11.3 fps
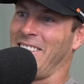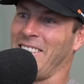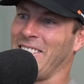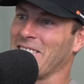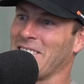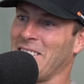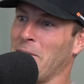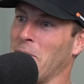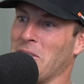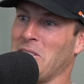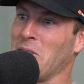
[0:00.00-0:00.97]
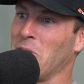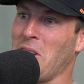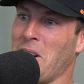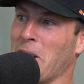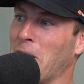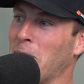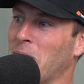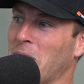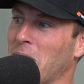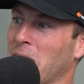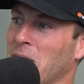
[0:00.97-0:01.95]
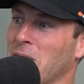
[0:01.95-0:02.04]
I was but still young and
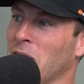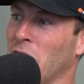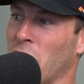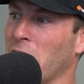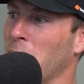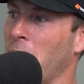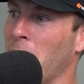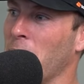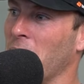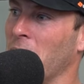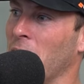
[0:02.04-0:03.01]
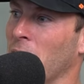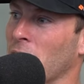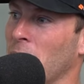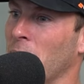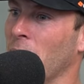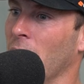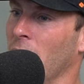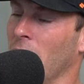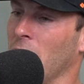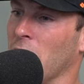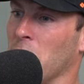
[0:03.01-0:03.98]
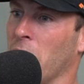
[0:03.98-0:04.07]
adrenaline pumping, and it
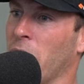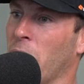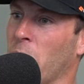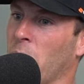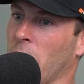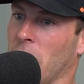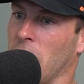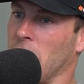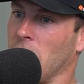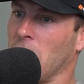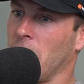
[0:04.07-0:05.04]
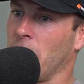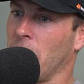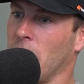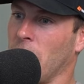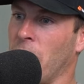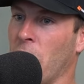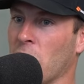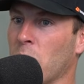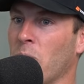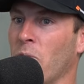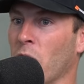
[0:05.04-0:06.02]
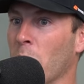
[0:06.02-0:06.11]
was my first
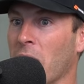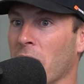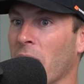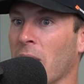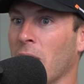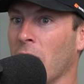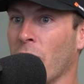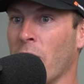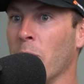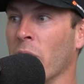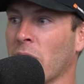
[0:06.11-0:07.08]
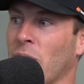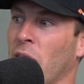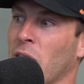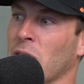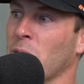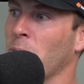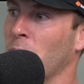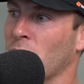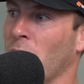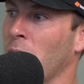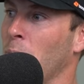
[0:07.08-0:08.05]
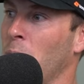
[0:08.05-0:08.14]
real big event. The Red Bull X Fighters was
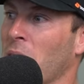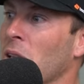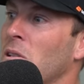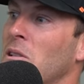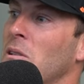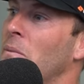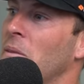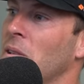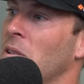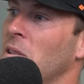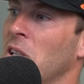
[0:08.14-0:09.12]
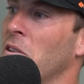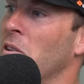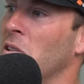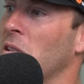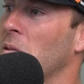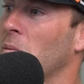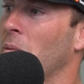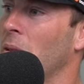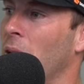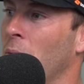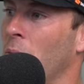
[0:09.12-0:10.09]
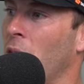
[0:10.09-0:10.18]
like the biggest series.
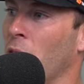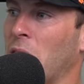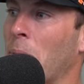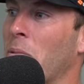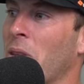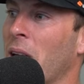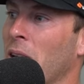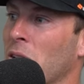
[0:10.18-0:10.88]
I looked up to that.